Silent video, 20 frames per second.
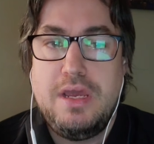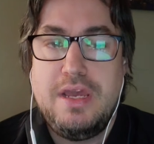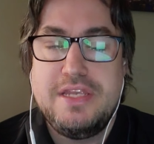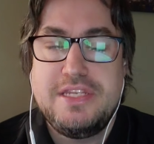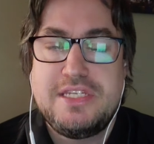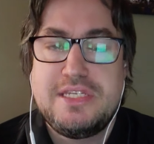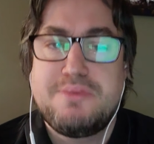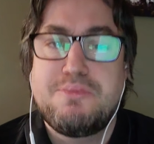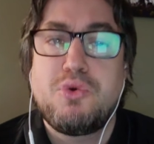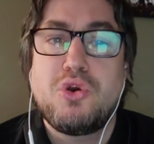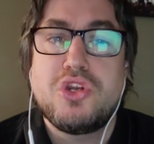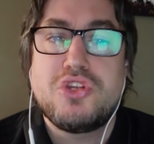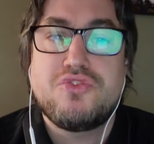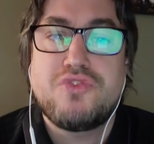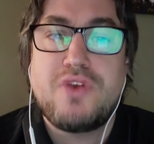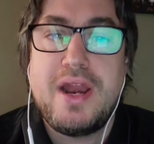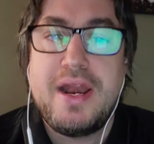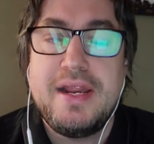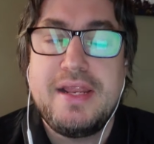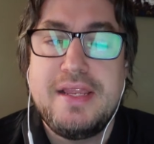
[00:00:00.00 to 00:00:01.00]
Sports
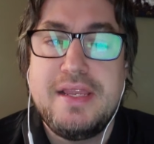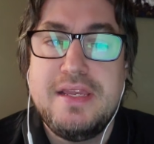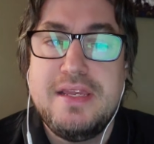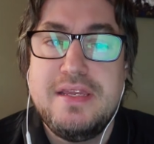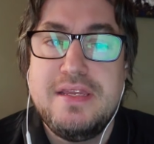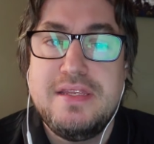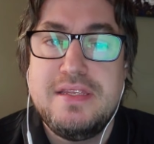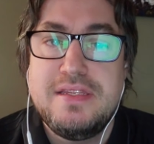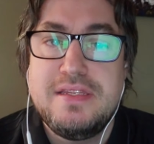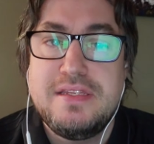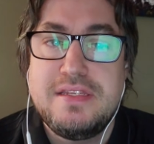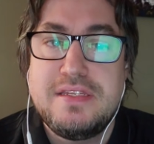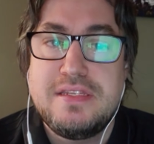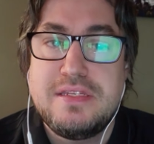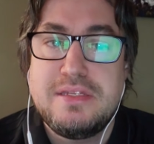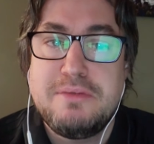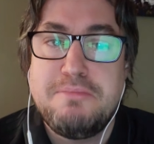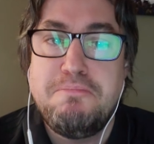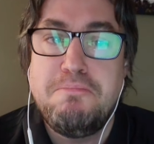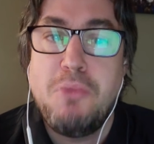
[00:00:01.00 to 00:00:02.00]
writing
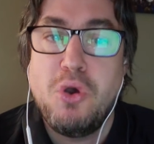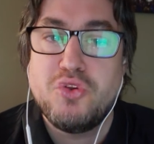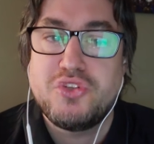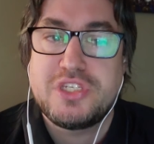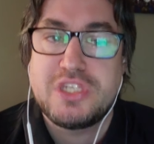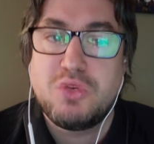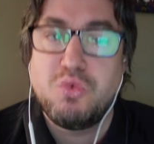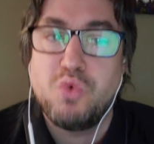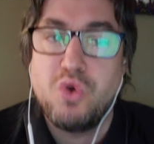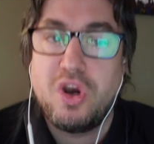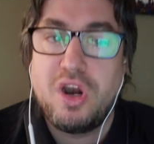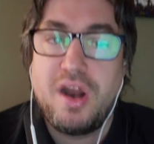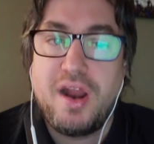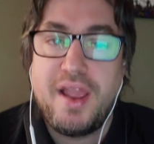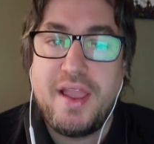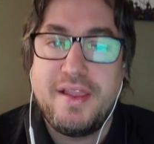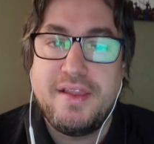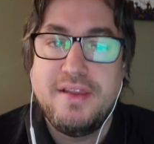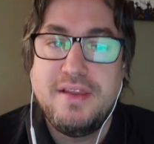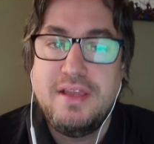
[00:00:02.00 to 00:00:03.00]
is mostly where
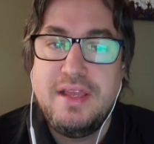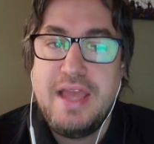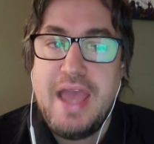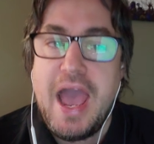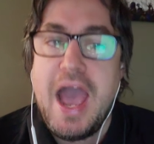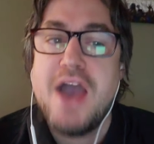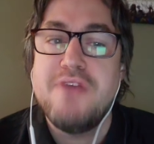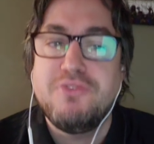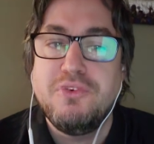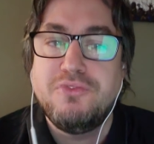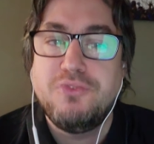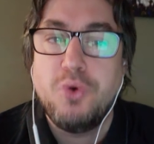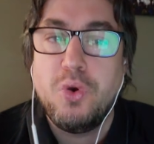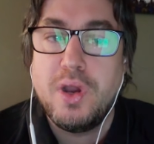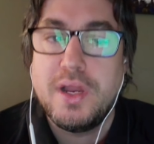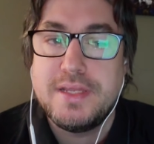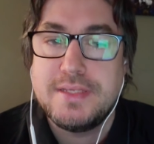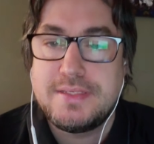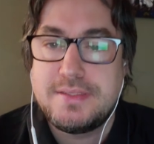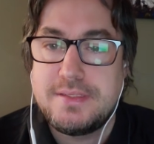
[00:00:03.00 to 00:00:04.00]
I have a
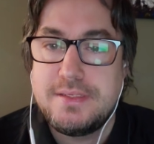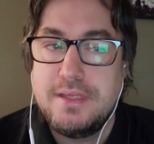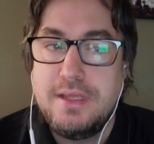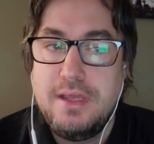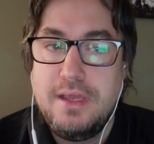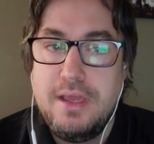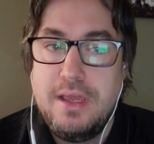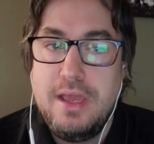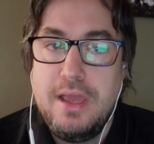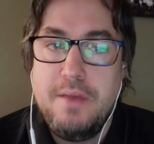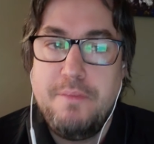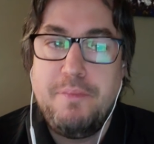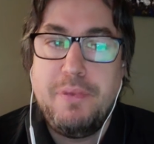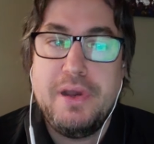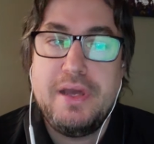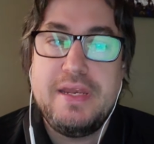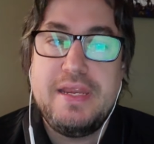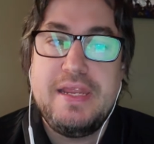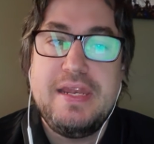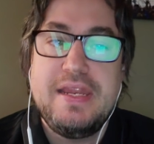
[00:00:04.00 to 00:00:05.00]
voice,
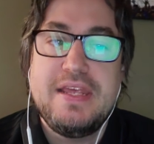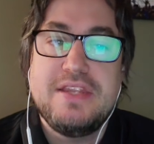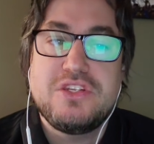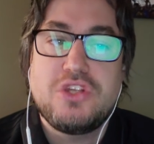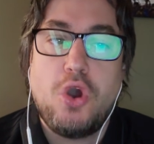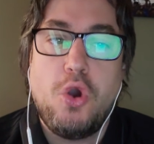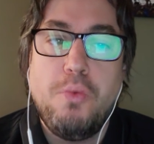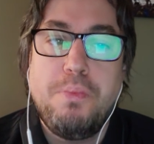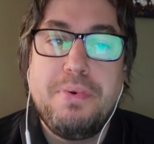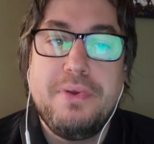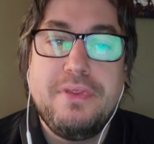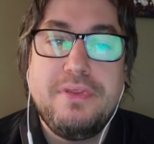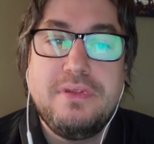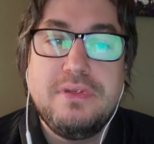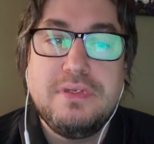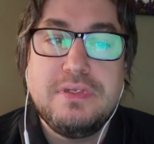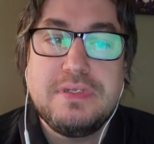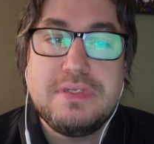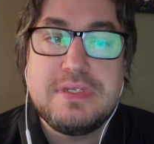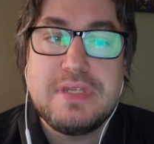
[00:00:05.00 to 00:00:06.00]
but it has
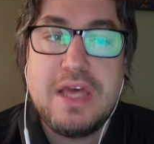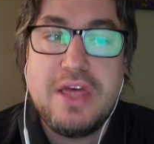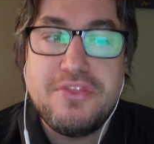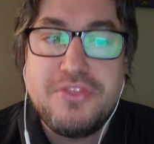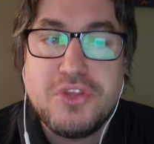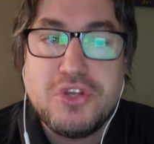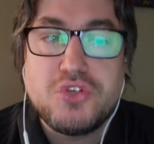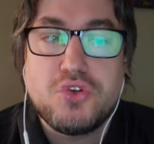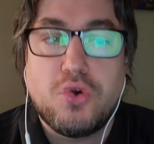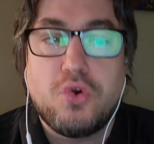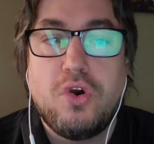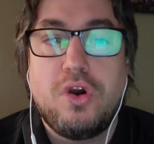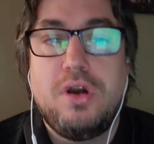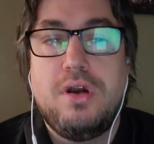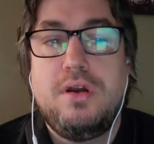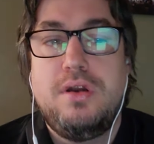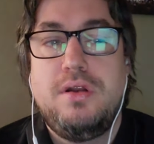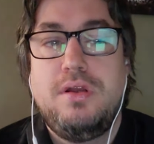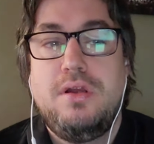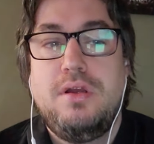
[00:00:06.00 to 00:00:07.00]
opened the
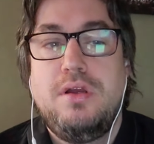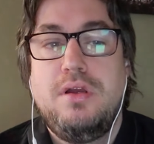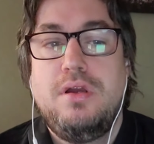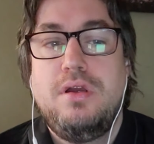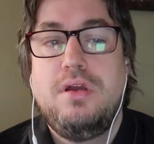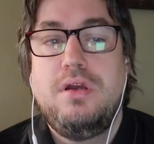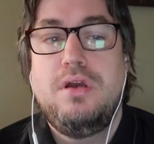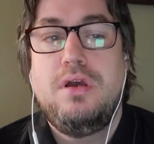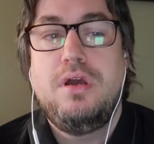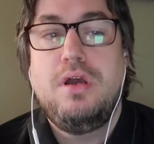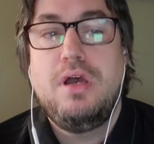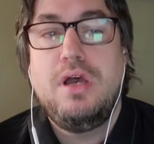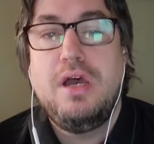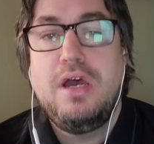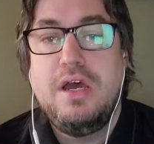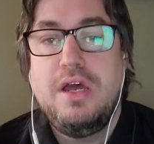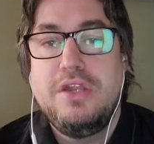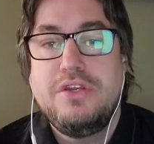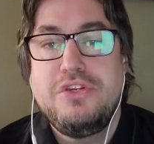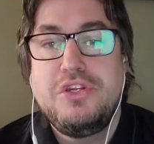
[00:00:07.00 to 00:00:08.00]
door
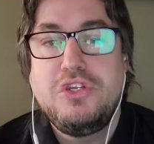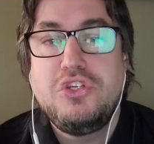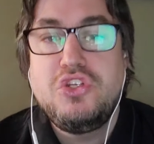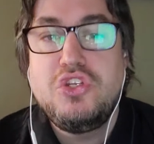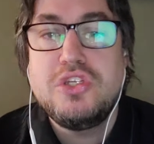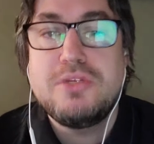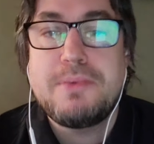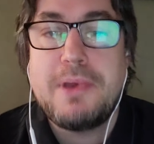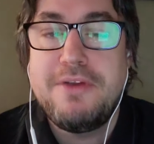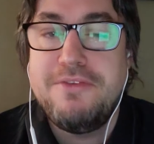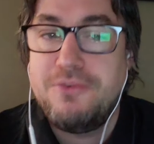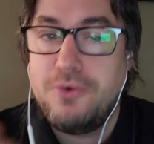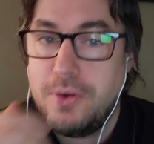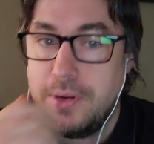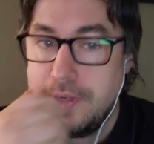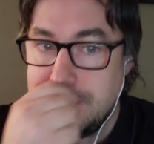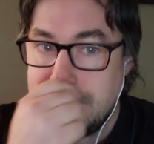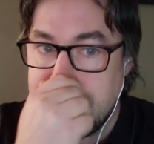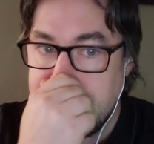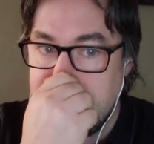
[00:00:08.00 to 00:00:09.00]
to use my
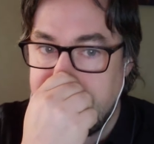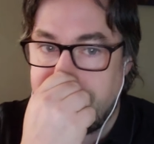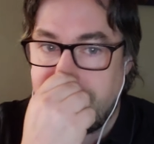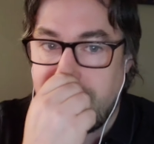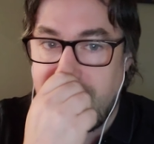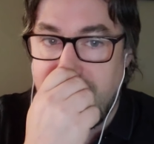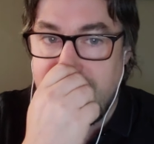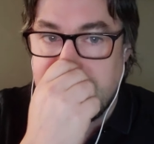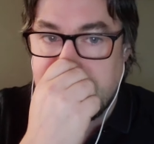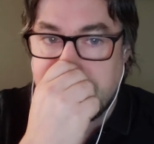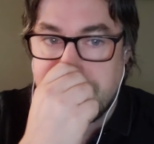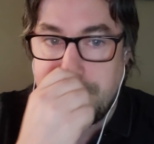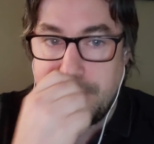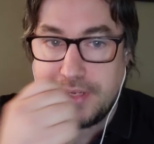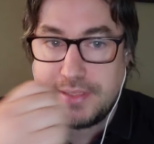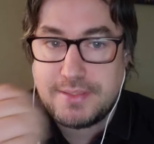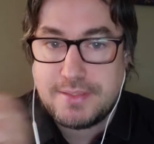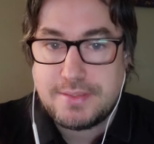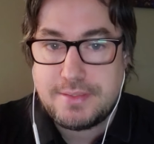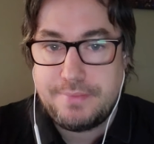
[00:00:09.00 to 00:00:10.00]
voice in different
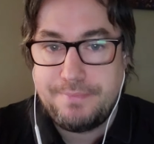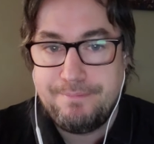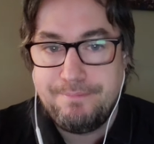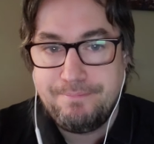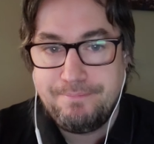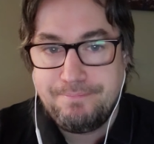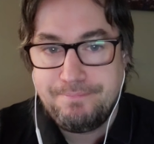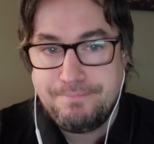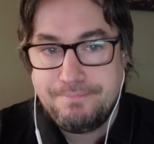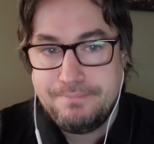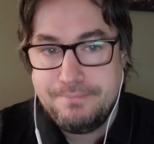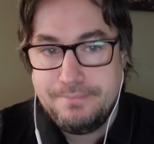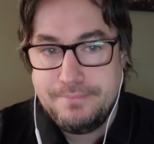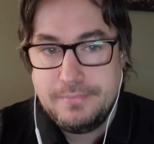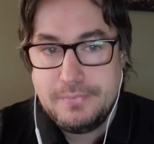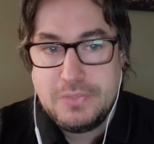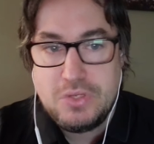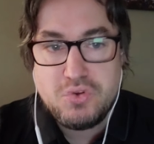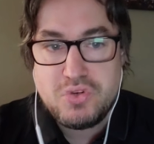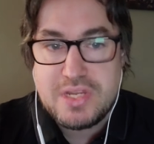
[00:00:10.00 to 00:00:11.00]
aspects.
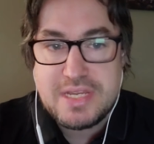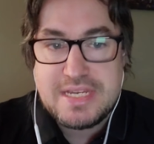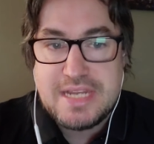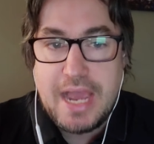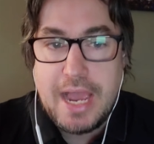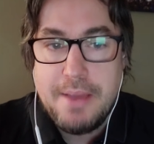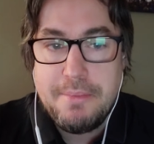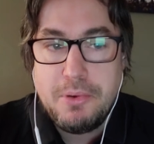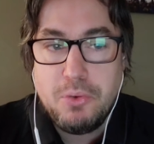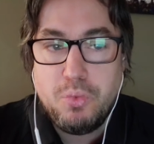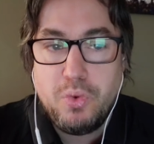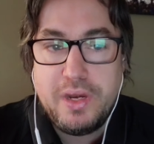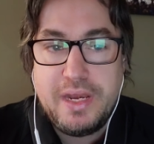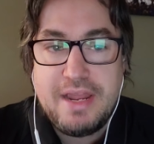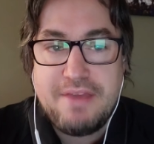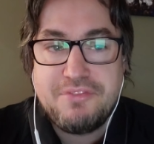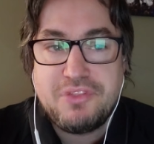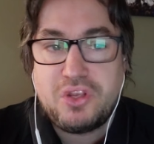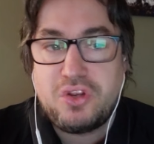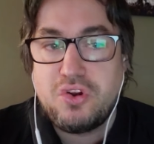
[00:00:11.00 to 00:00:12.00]
There was a time I wouldn't
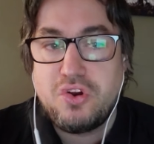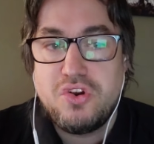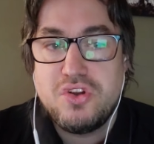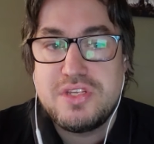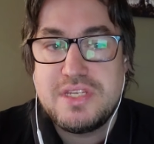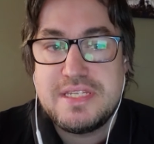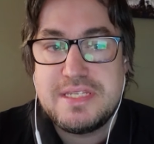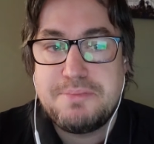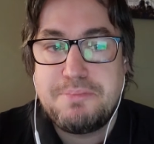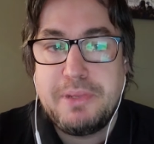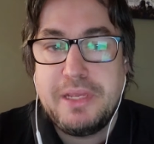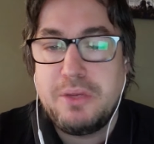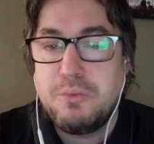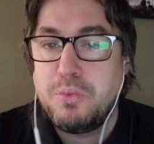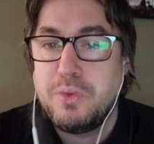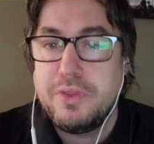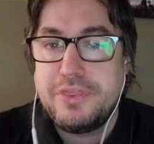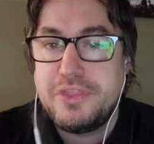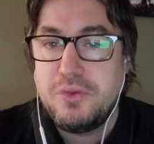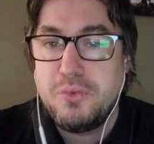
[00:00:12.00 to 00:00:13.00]
have the courage to
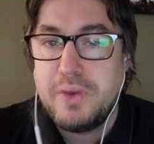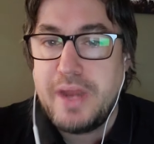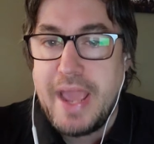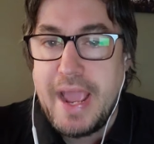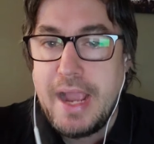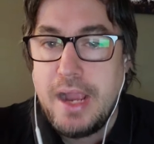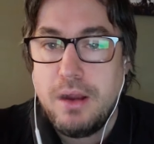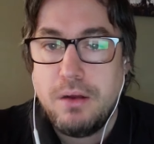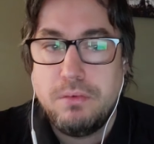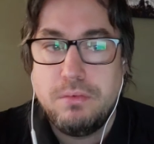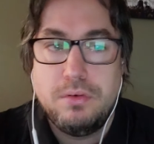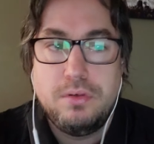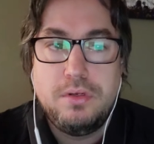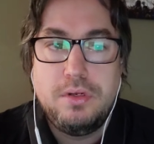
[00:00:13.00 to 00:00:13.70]
speak with you now,